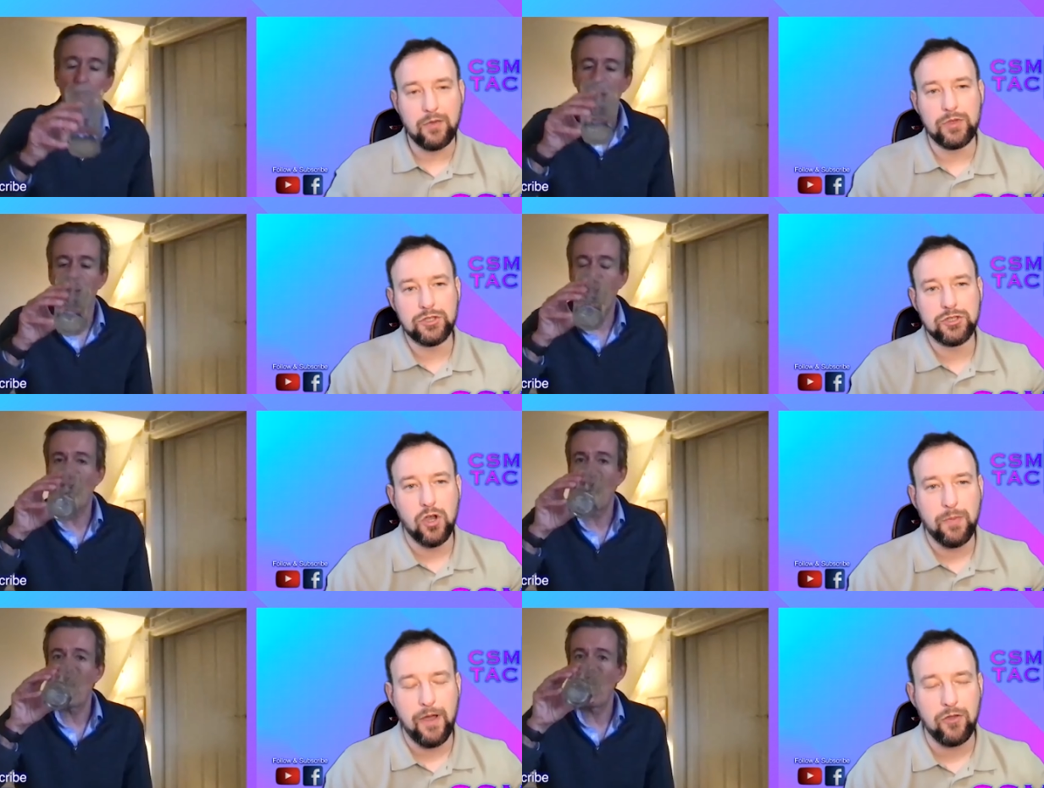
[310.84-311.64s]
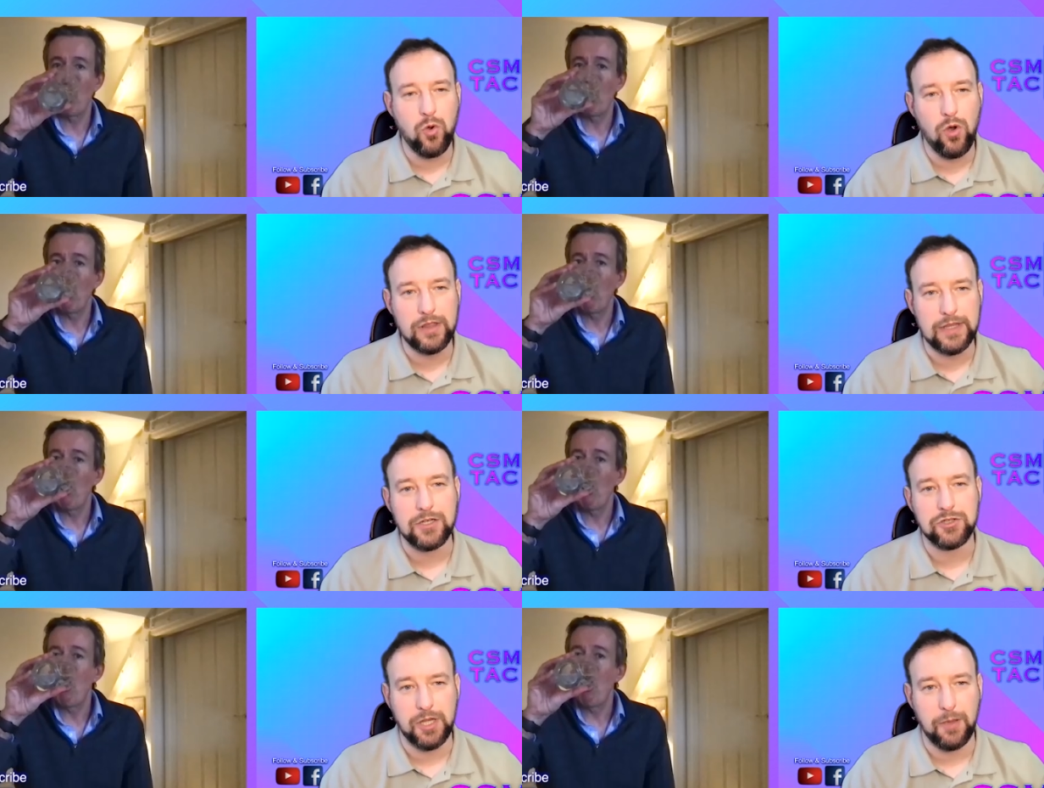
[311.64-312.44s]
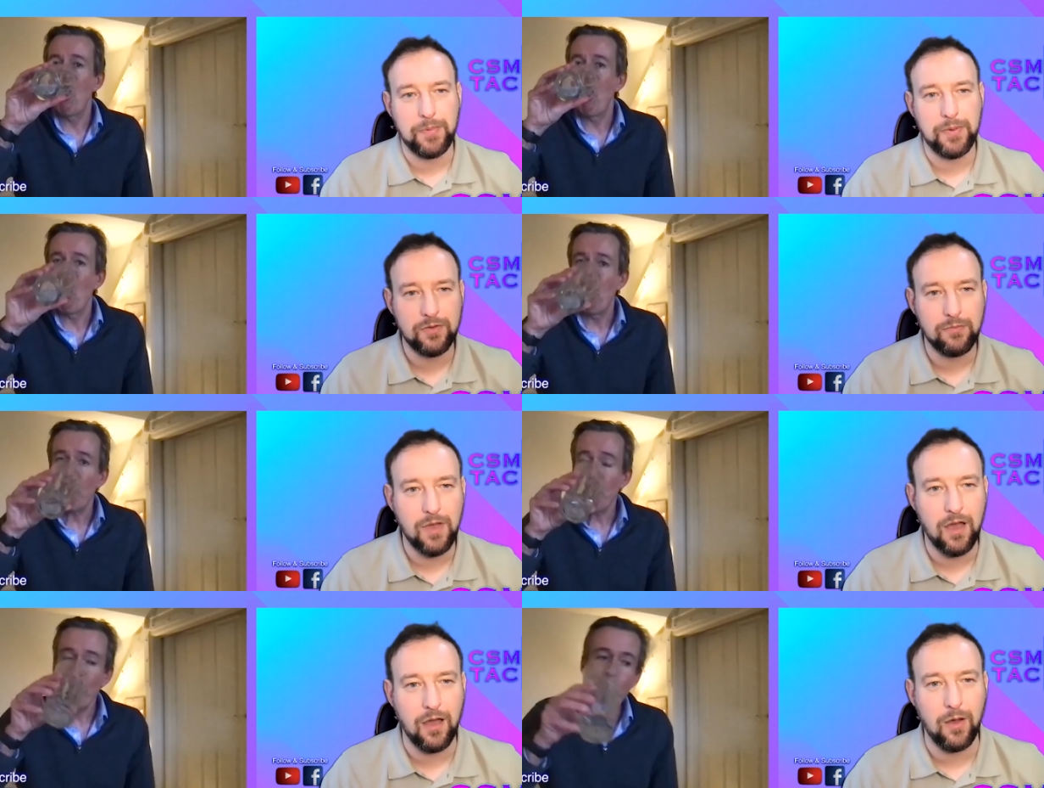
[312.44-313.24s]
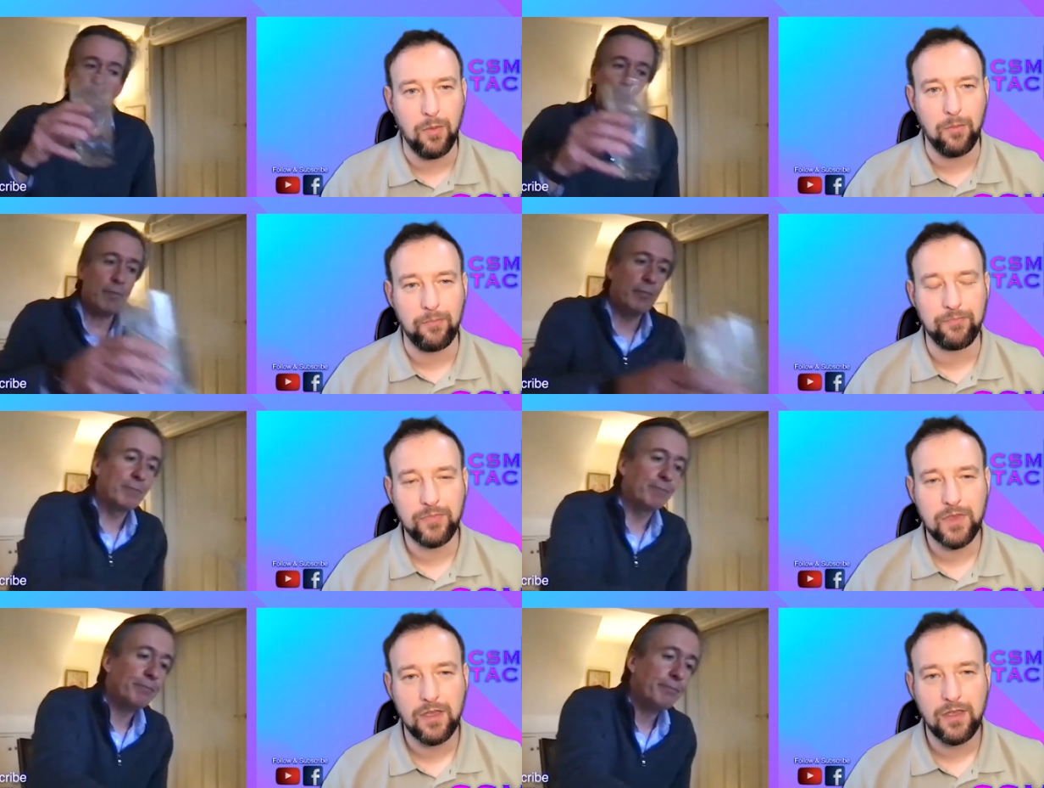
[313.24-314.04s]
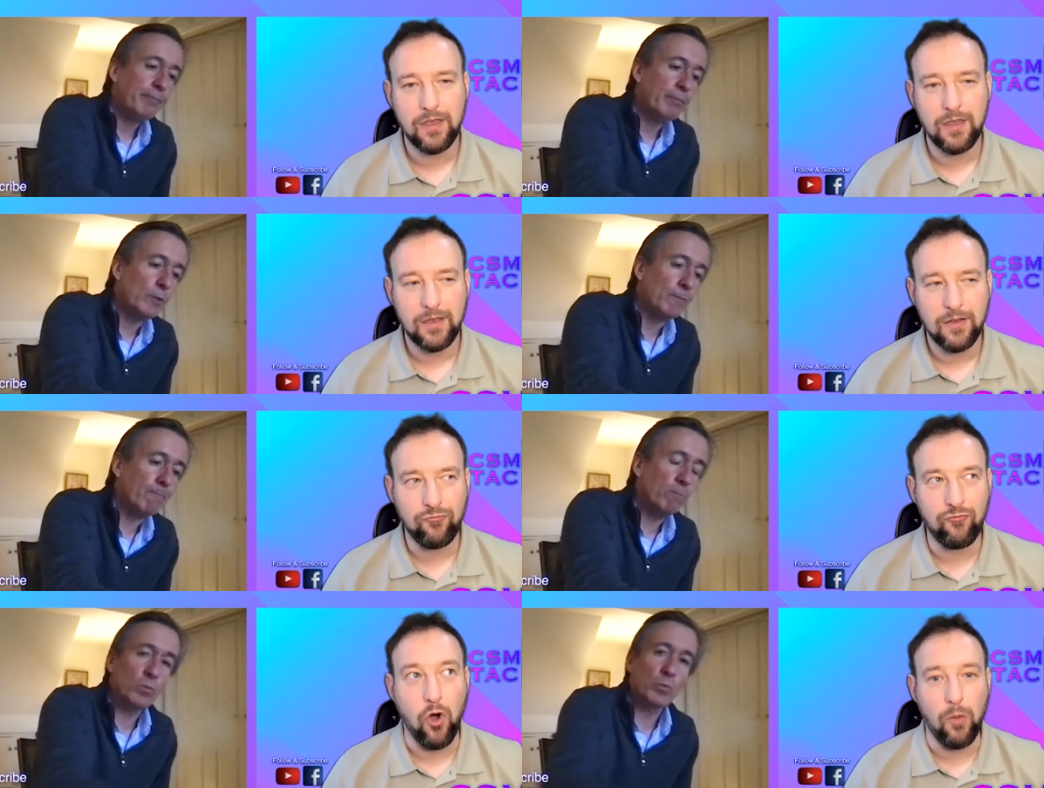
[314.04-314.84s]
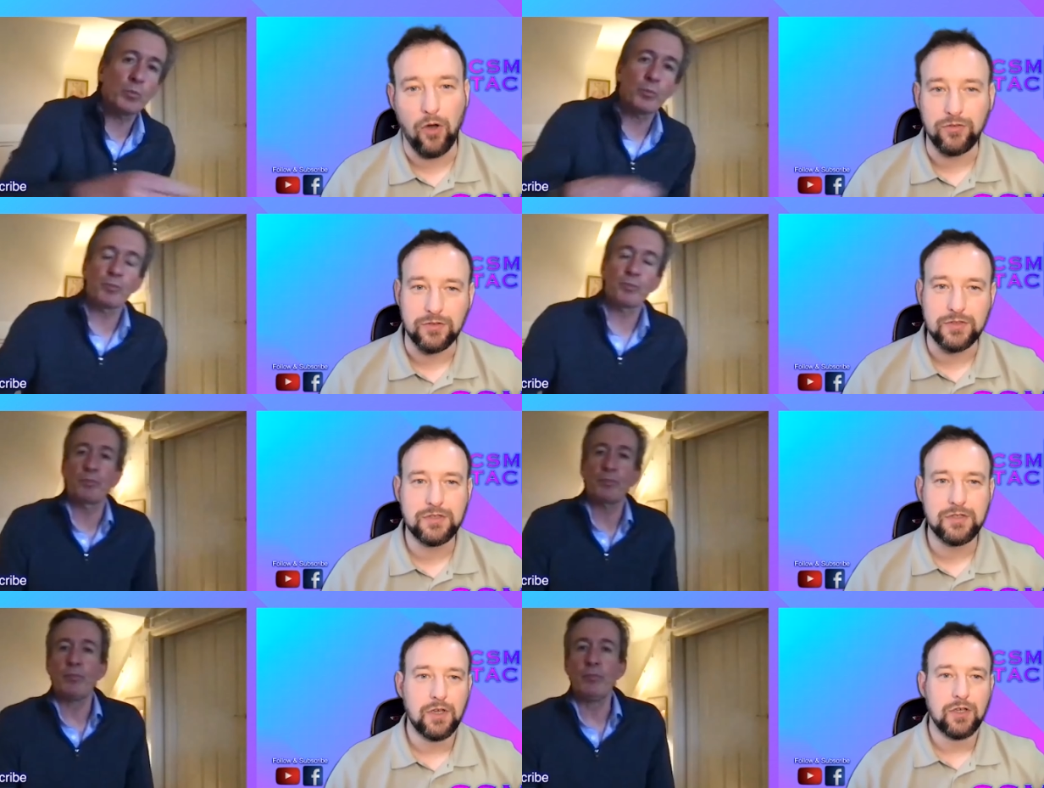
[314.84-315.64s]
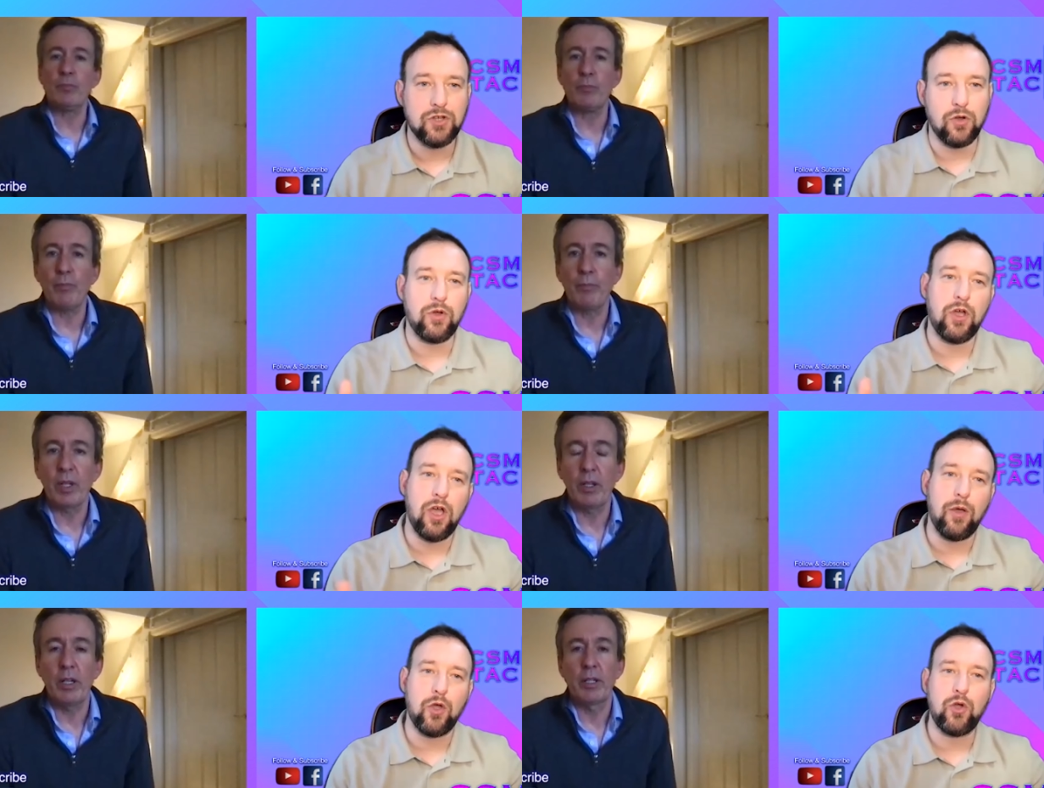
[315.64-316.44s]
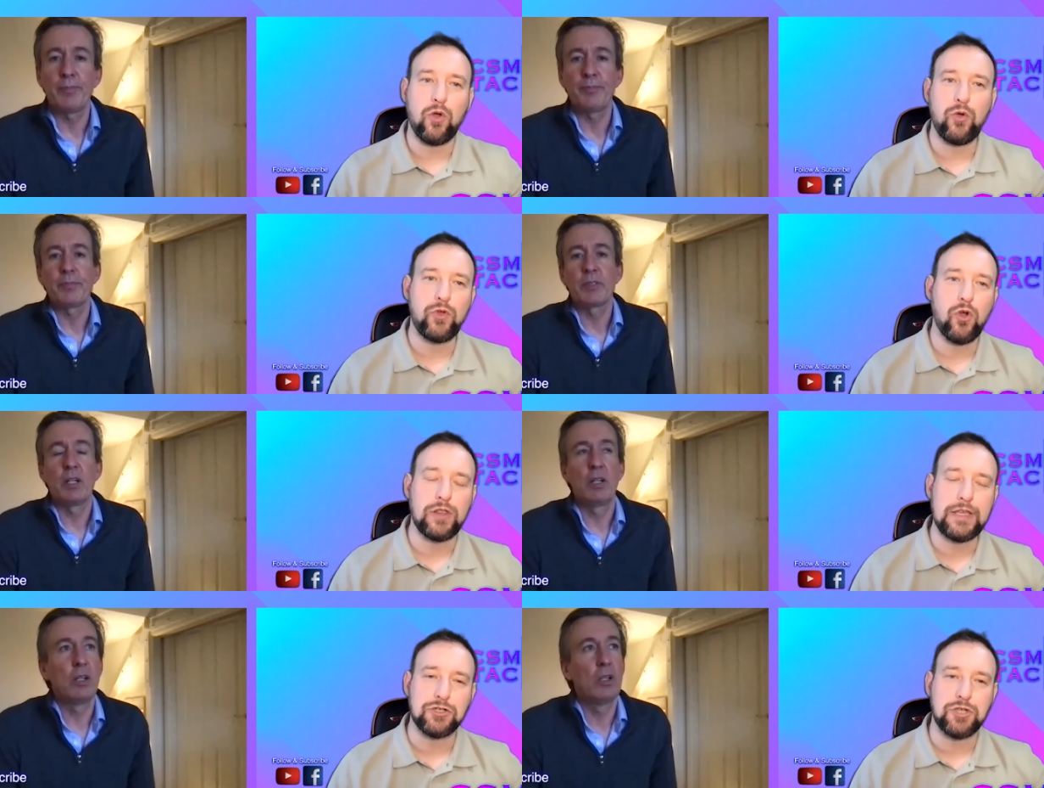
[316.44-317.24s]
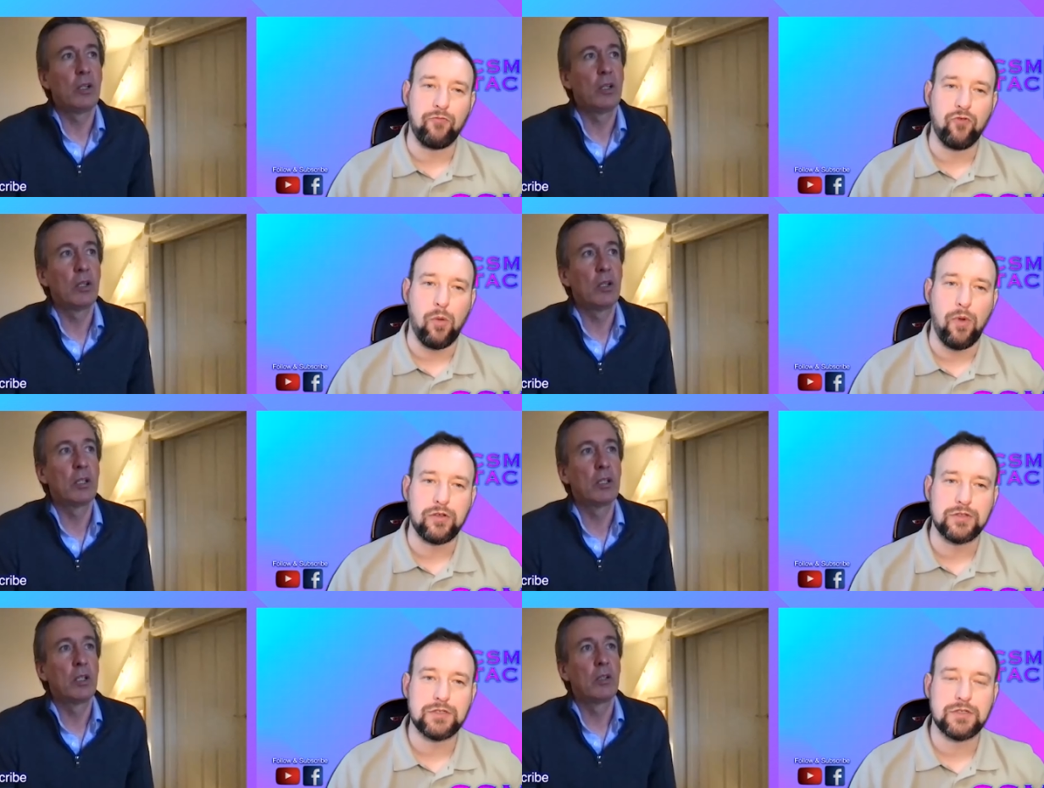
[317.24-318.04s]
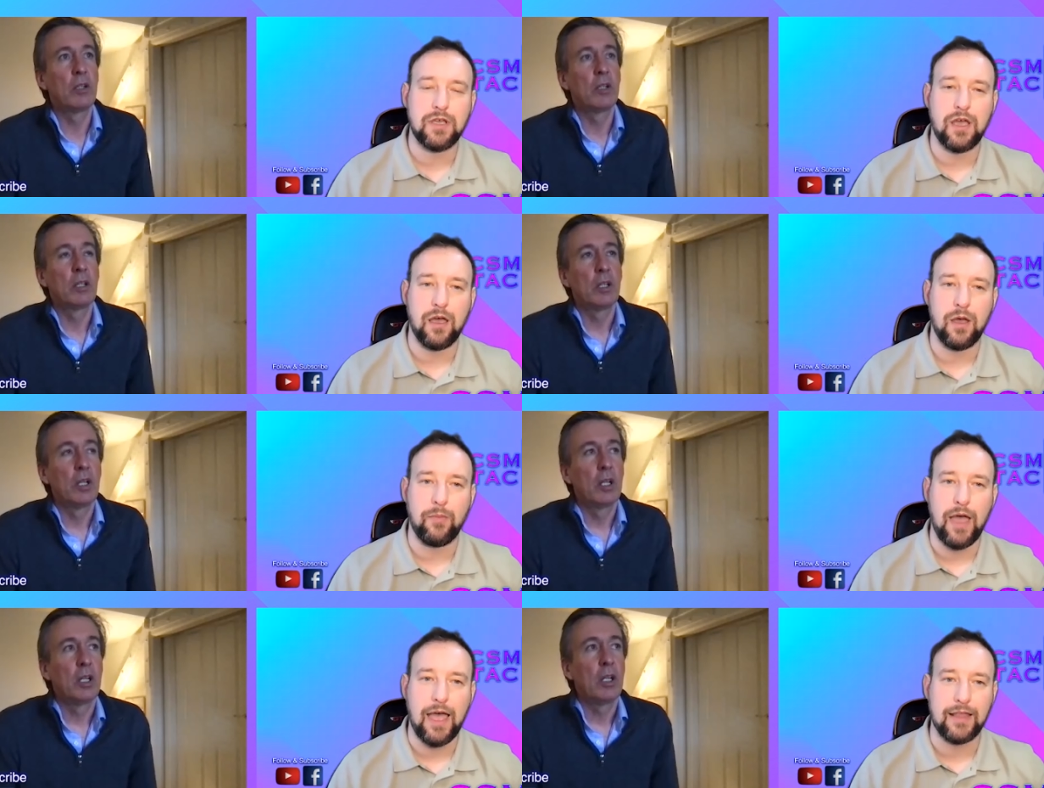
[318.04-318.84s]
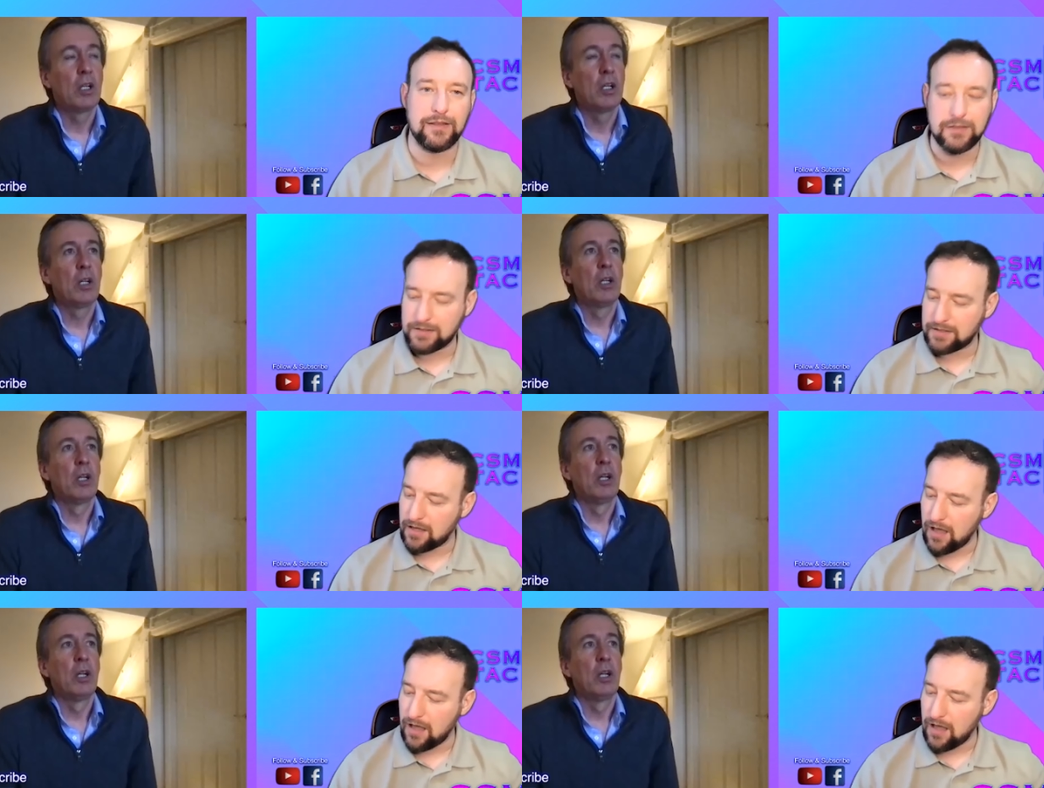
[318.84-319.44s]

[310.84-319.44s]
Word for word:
Speaker 1: we just talk about your leadership role models? So who are your leadership role models and